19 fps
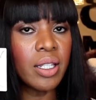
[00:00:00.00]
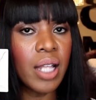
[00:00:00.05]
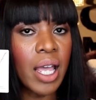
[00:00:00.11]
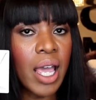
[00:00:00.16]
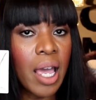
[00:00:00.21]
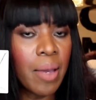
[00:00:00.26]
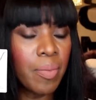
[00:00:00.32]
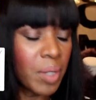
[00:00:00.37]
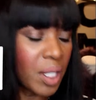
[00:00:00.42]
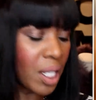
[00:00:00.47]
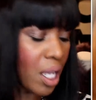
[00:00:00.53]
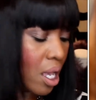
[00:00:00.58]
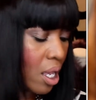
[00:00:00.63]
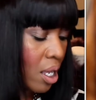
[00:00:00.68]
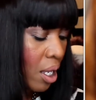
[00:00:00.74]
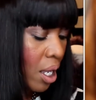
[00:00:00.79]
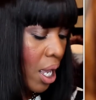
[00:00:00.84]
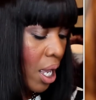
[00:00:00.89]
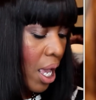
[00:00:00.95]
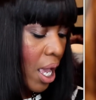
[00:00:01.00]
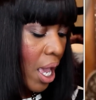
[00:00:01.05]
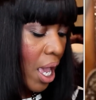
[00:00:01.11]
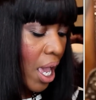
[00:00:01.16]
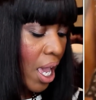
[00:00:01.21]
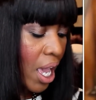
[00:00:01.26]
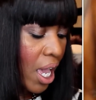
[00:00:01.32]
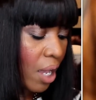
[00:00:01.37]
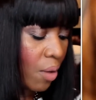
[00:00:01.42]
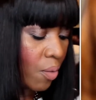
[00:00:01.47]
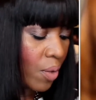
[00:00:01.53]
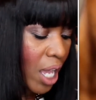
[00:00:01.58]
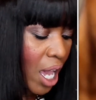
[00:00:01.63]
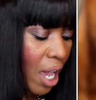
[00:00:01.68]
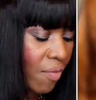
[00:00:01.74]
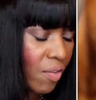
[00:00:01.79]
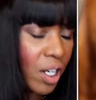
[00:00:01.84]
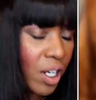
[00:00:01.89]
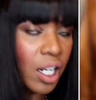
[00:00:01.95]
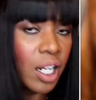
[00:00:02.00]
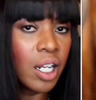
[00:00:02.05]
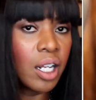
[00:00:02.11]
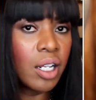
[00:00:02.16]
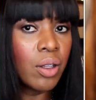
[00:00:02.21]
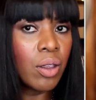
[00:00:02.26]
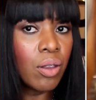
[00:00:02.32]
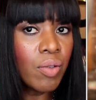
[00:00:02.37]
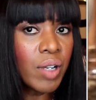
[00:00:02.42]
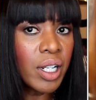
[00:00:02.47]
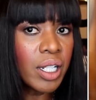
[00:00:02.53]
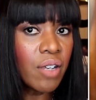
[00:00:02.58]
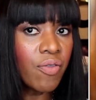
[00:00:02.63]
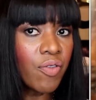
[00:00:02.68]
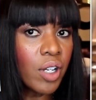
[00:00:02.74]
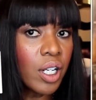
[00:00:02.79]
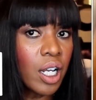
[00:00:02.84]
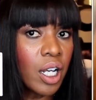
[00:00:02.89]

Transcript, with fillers: the Hamsa. And we have it in 3 different